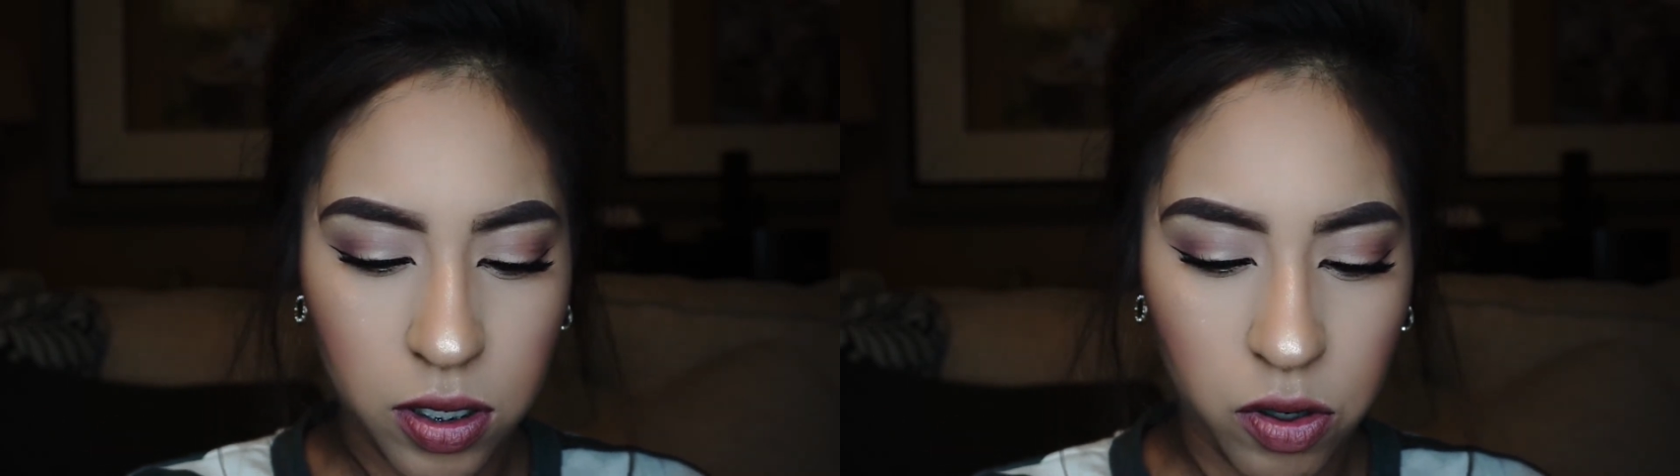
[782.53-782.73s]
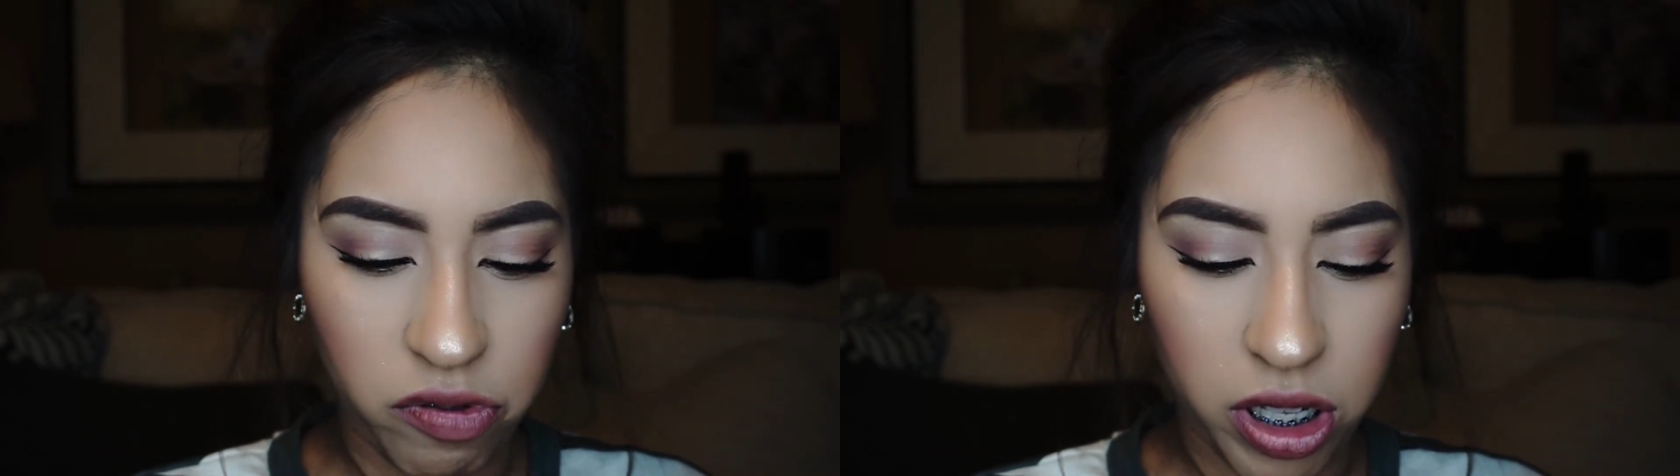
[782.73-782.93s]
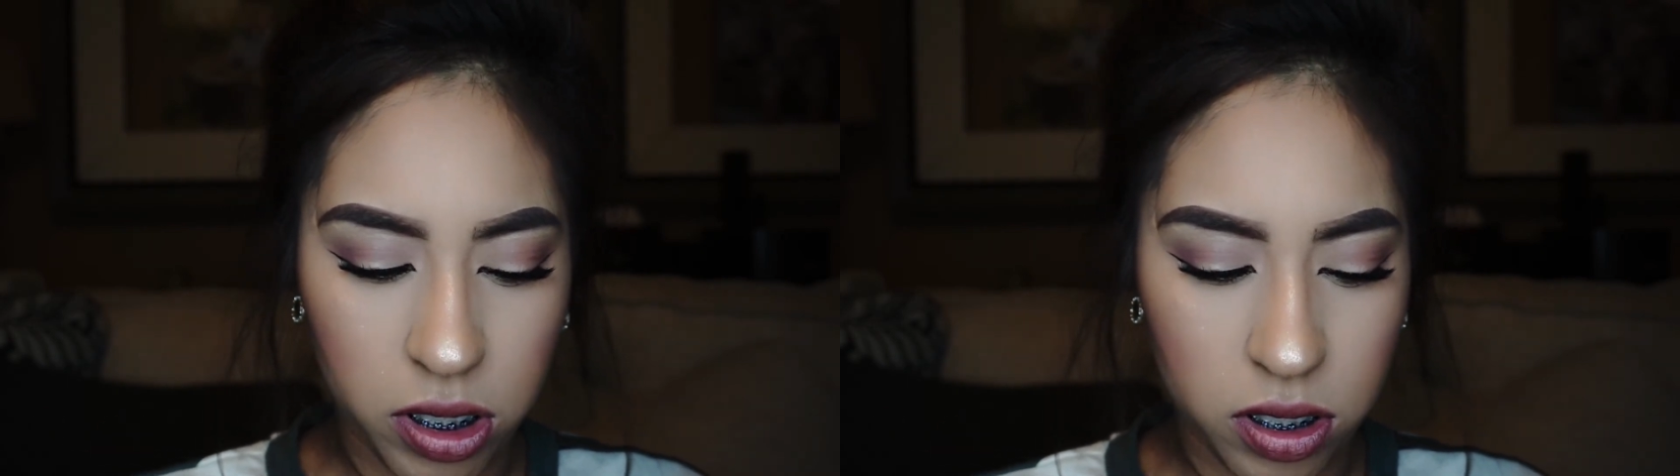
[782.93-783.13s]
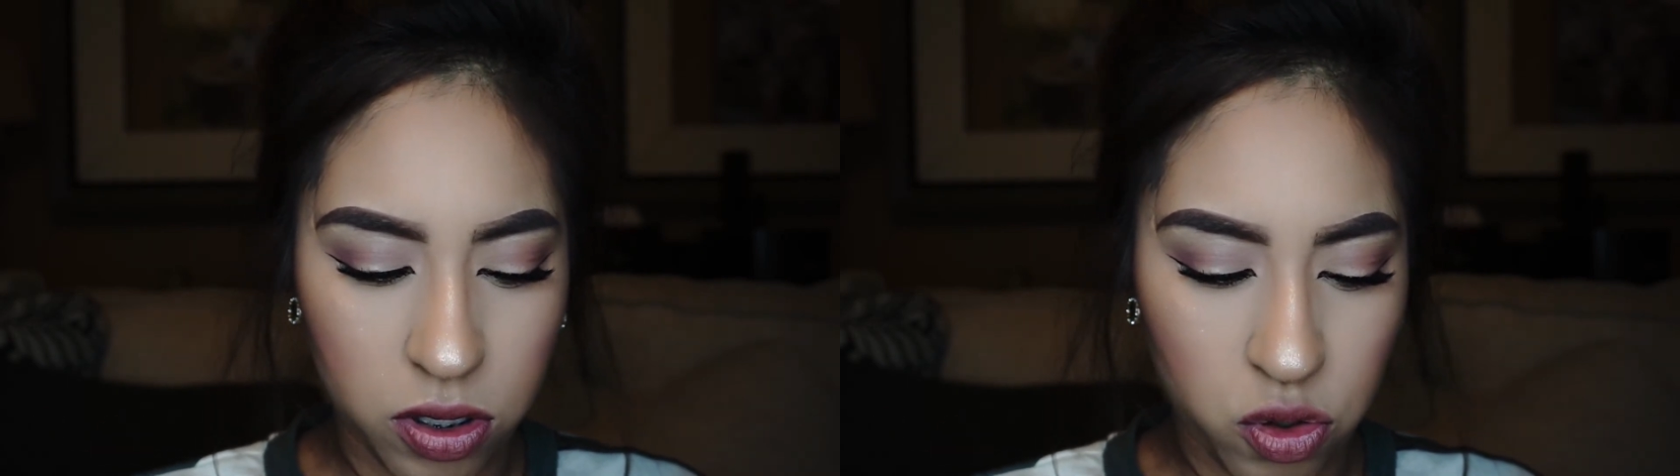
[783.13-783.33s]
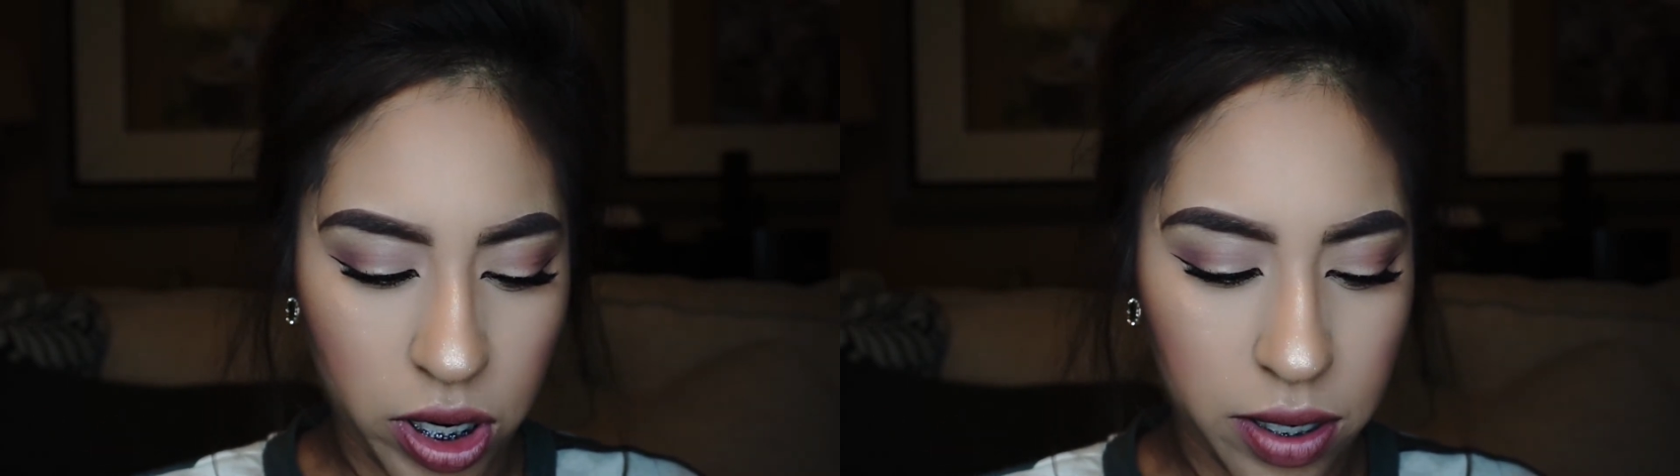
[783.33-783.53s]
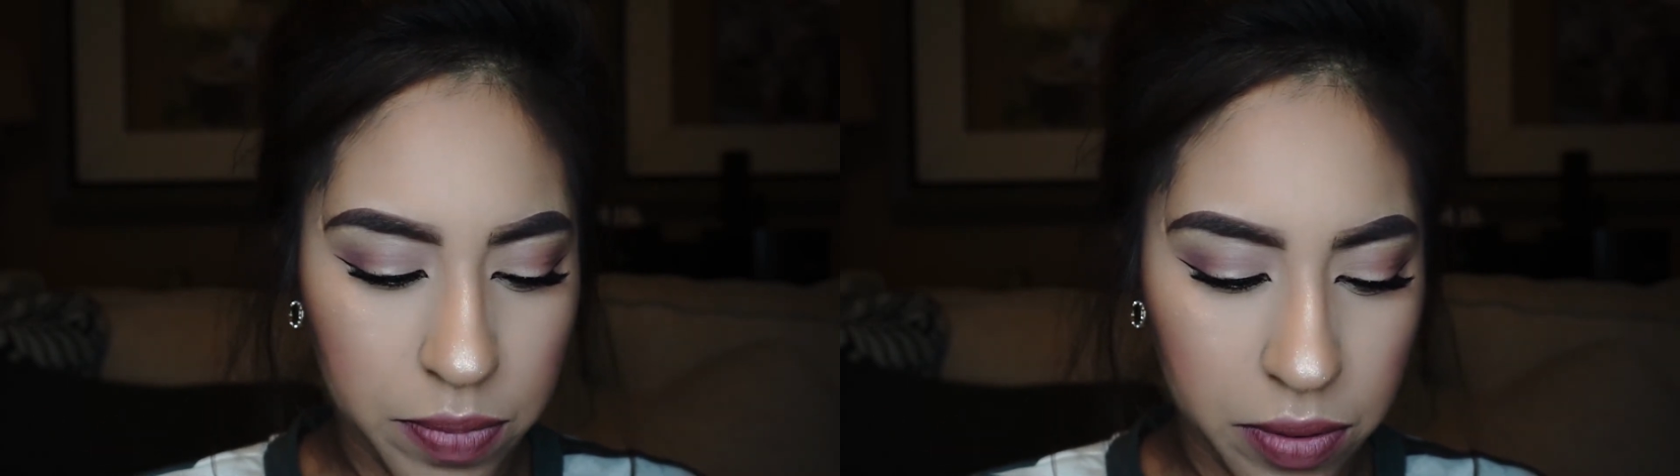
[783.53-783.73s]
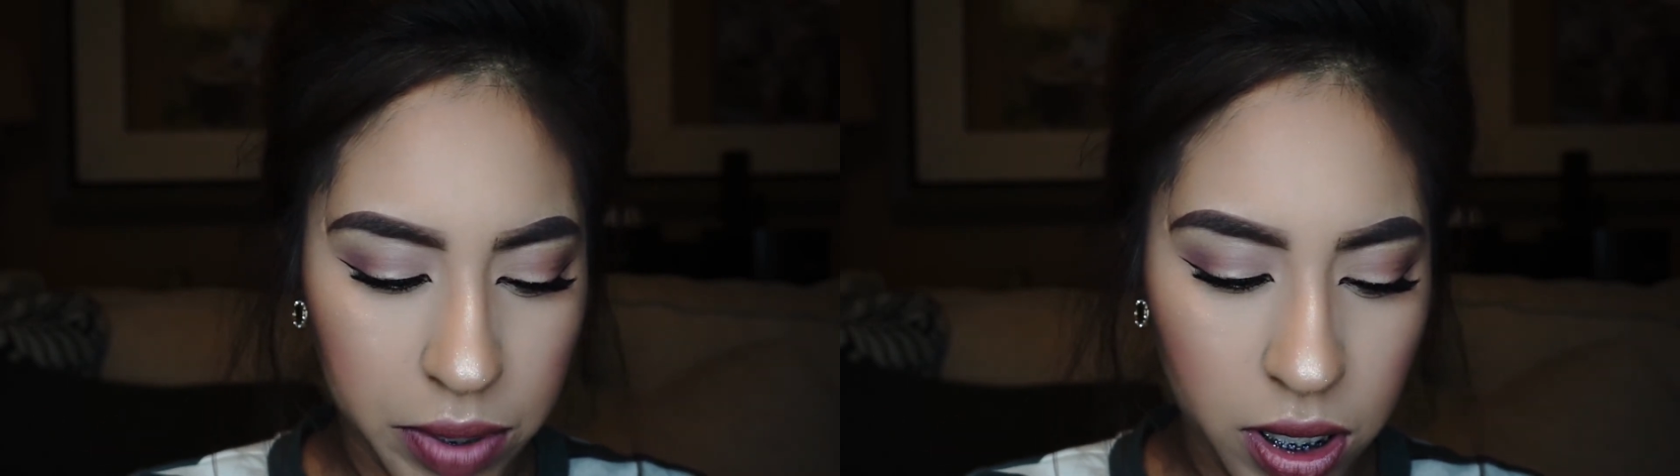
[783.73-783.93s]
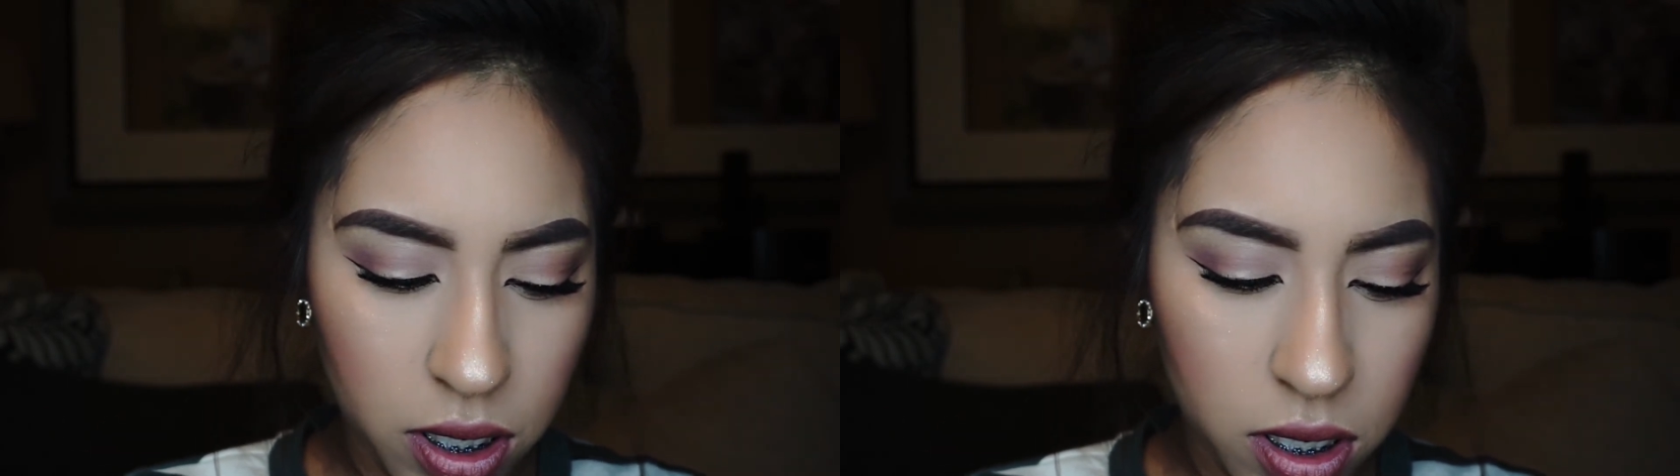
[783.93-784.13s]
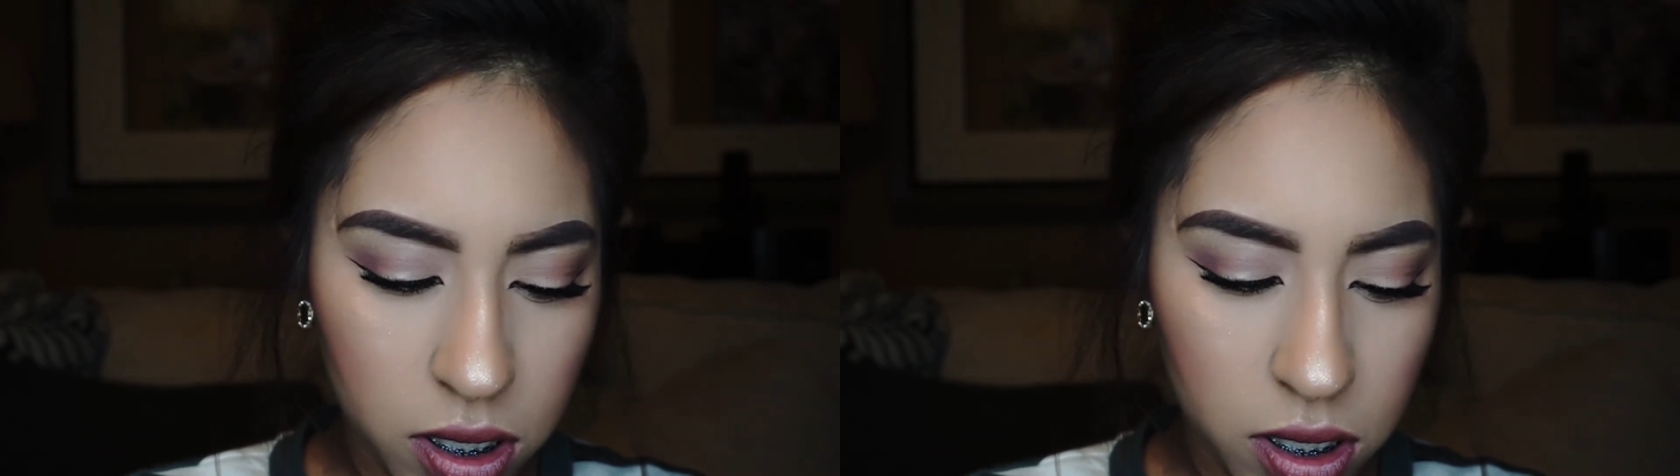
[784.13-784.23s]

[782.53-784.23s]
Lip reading: Hopefully it doesn't dry up on me.